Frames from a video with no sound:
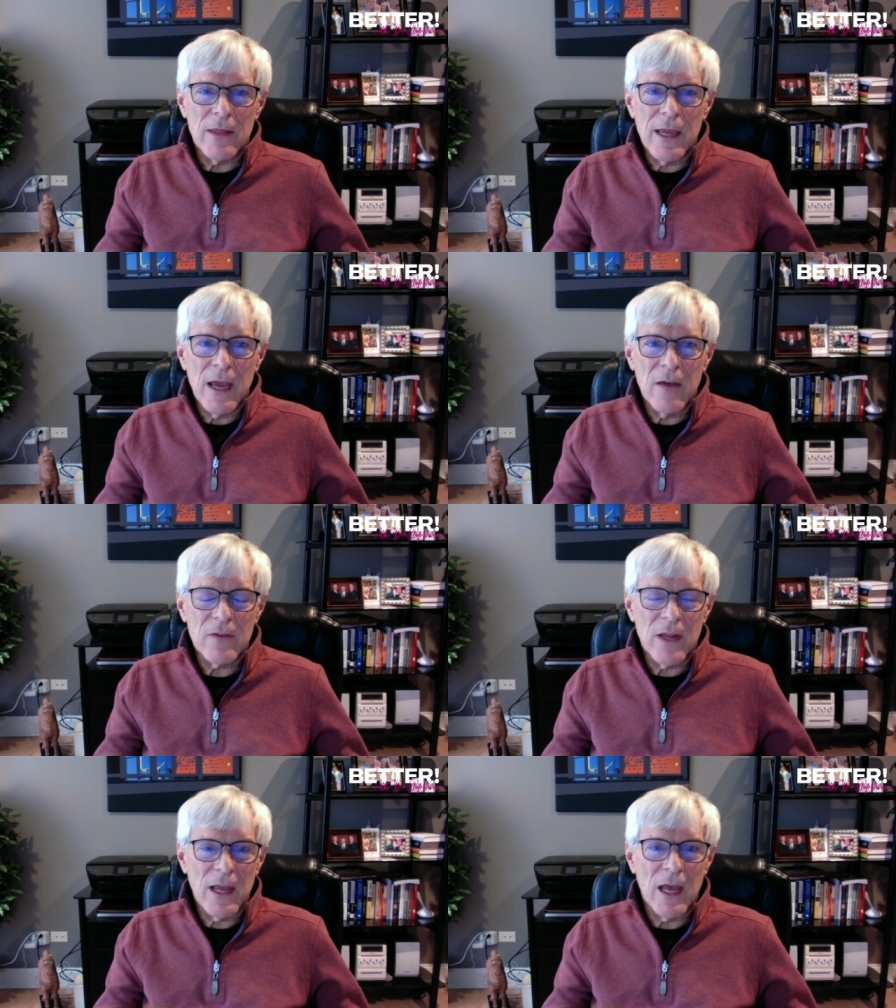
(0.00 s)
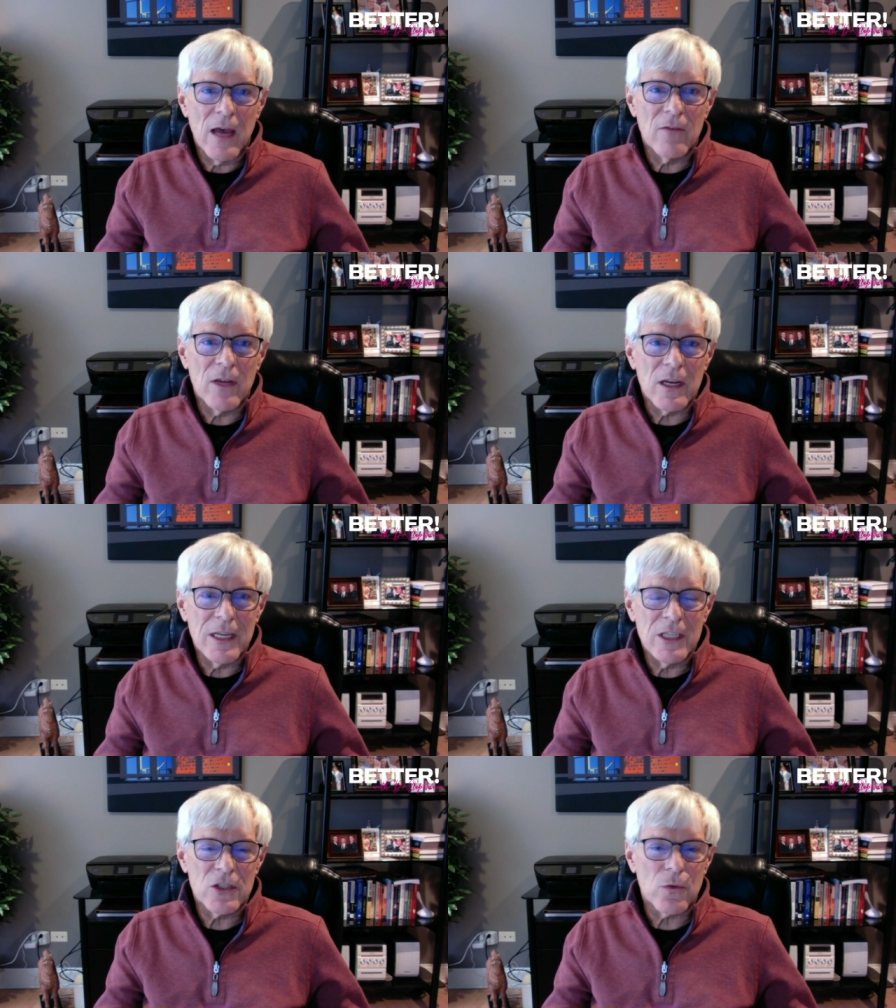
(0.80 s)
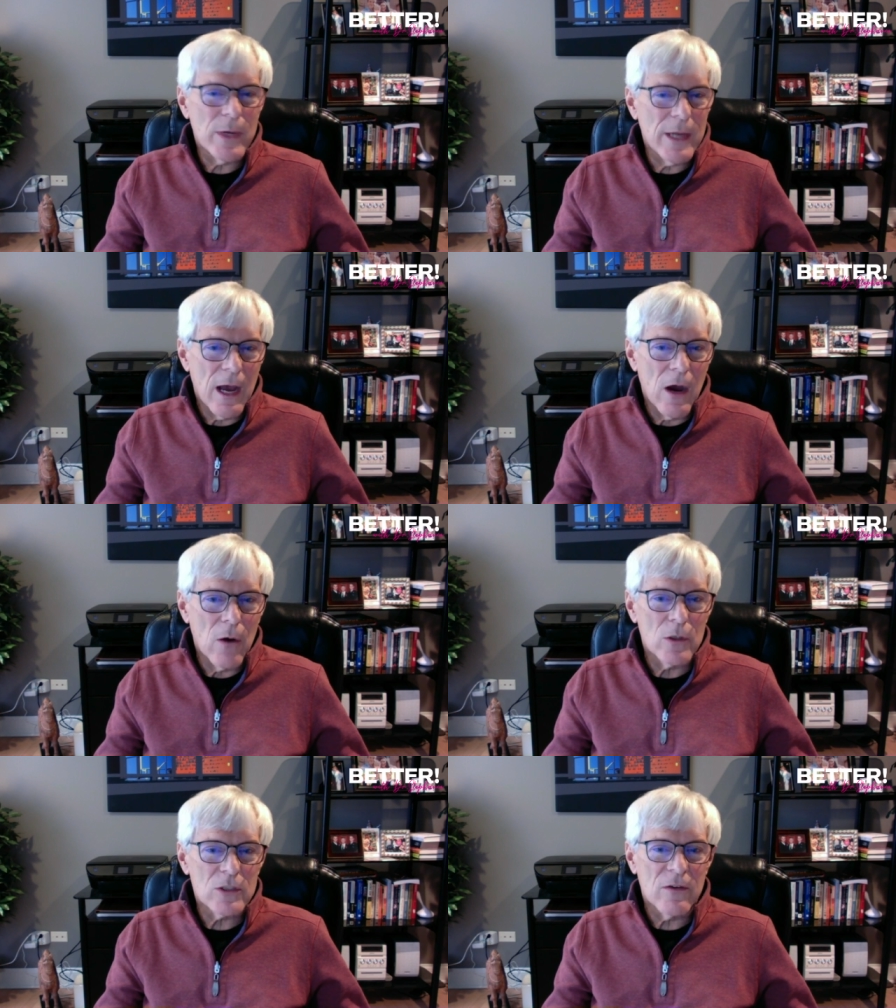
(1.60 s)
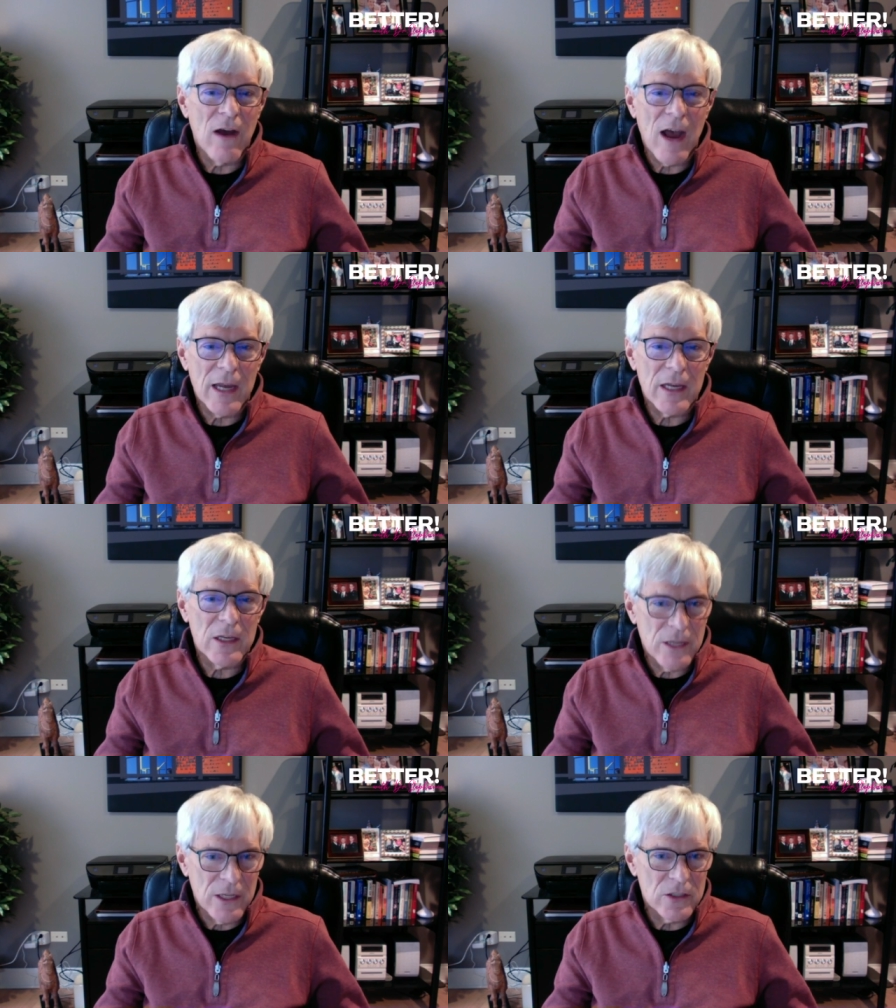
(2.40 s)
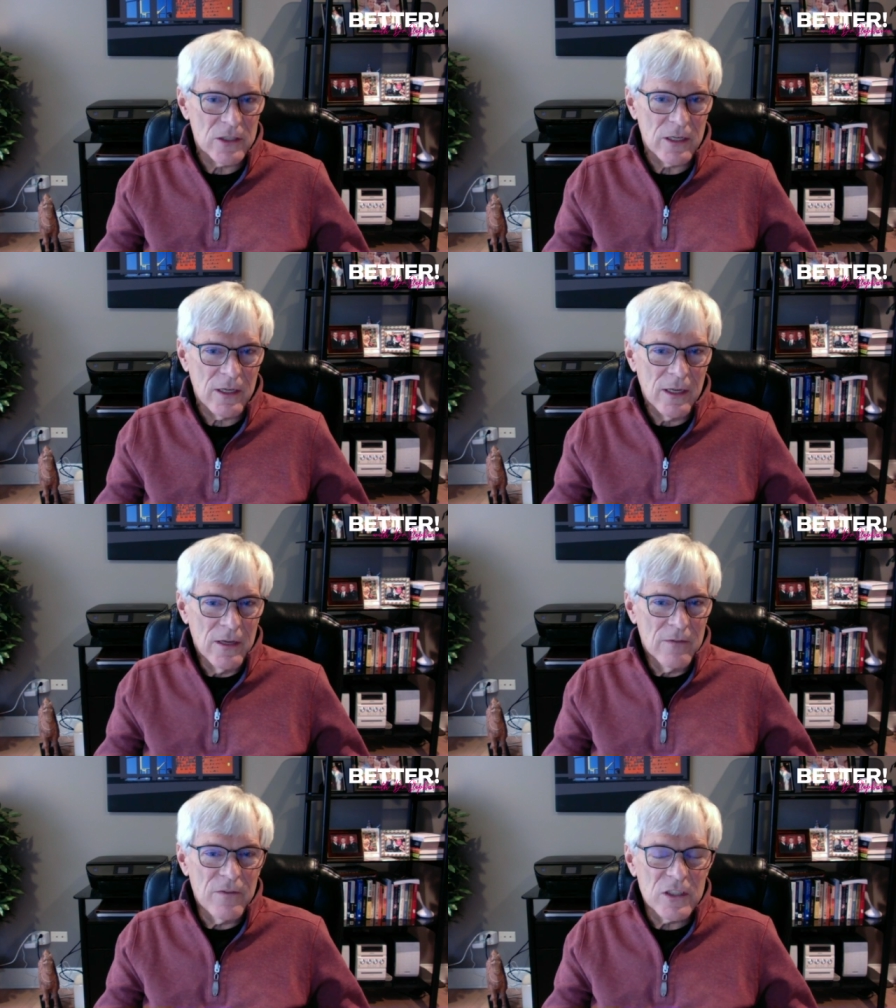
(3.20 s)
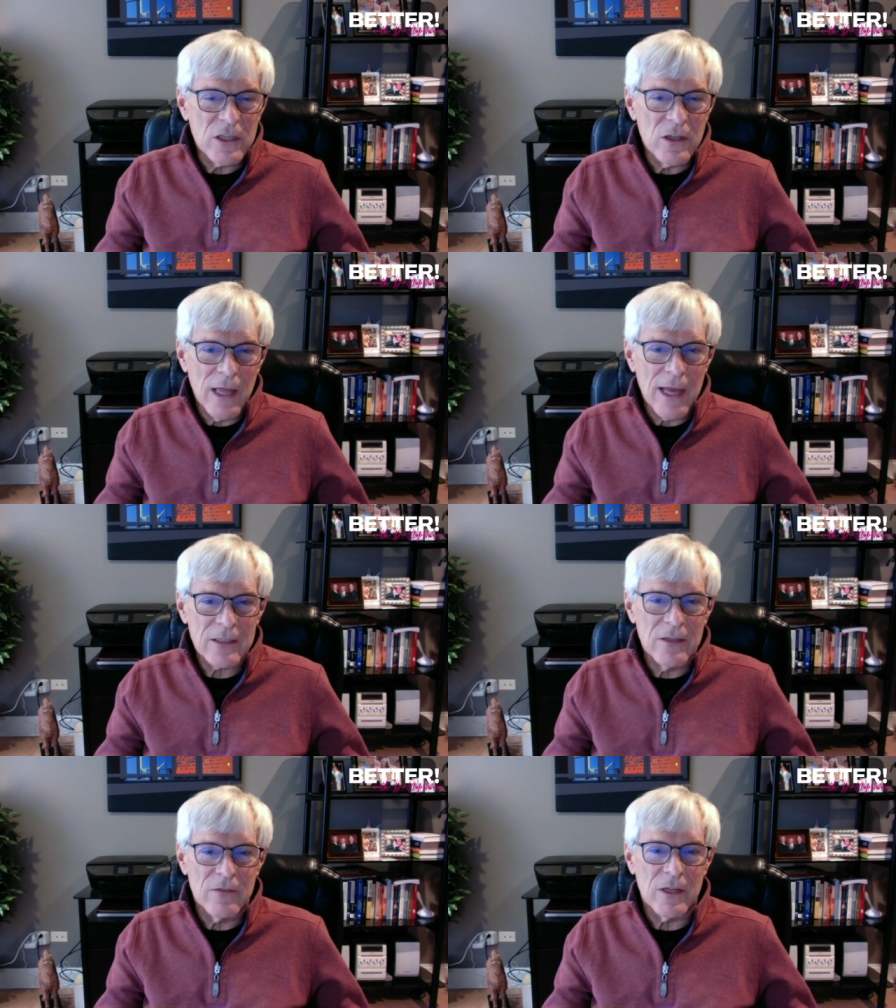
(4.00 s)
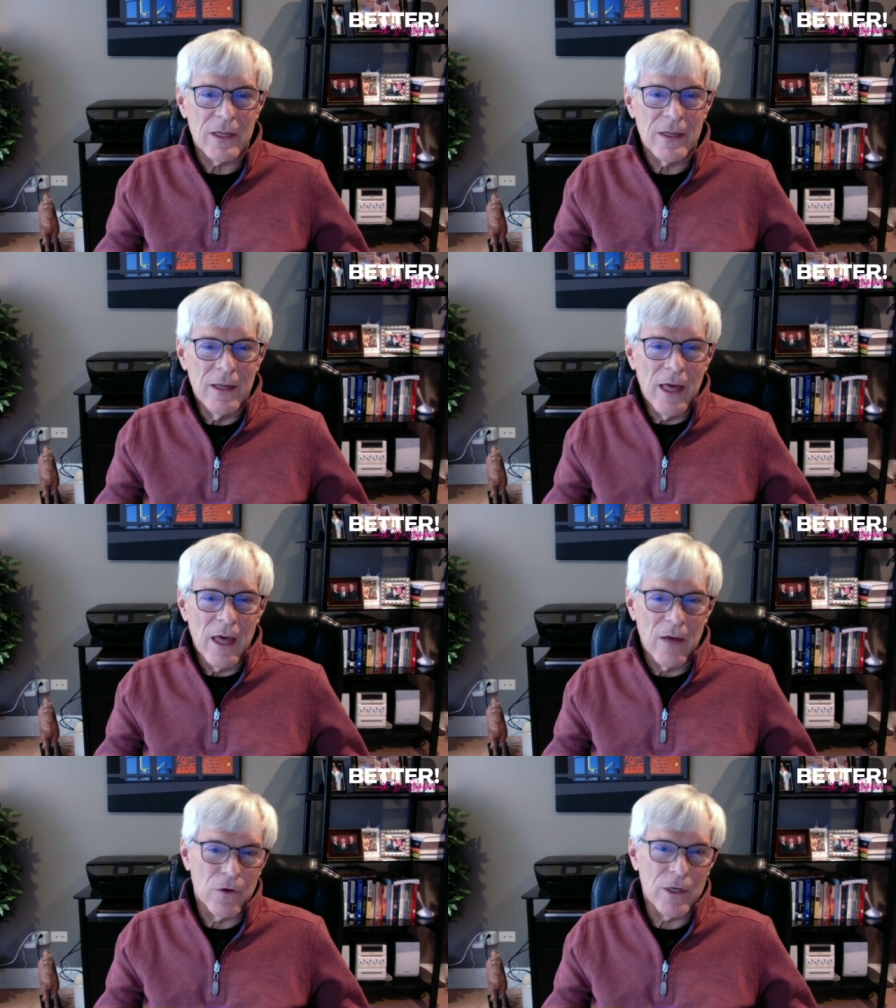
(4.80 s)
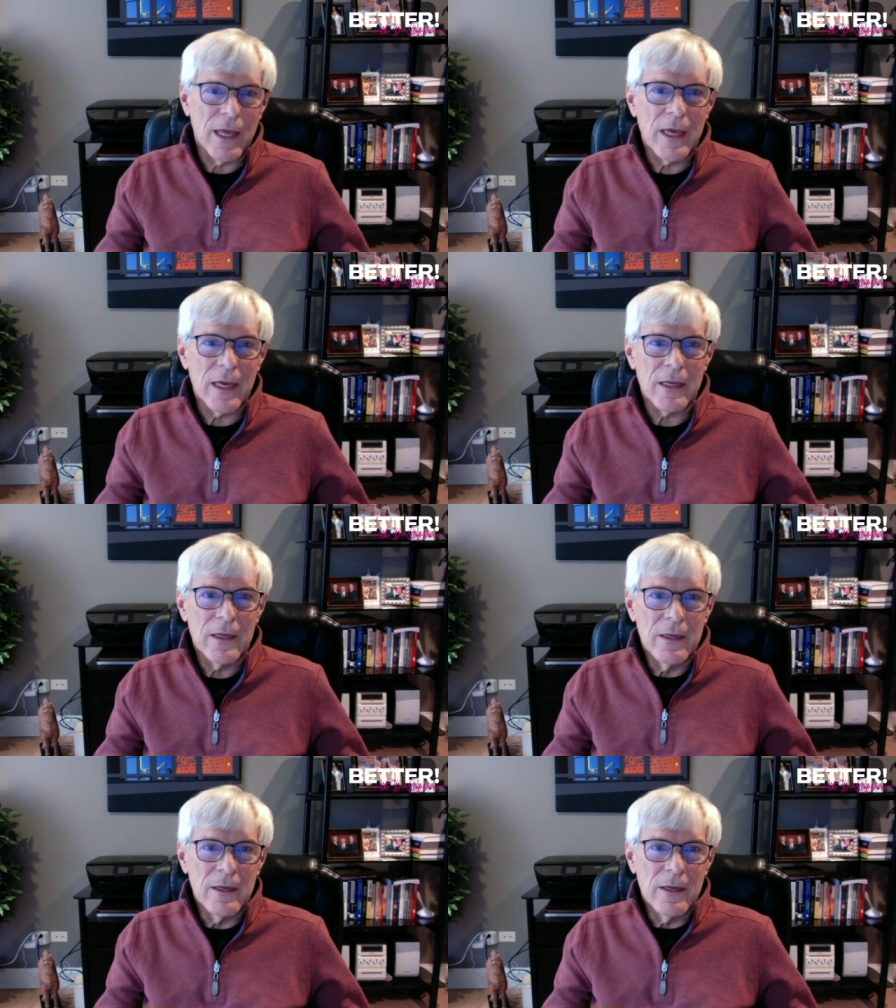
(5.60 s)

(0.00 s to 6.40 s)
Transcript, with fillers: they have to have at least 3 hours of high intensity physical activity every day.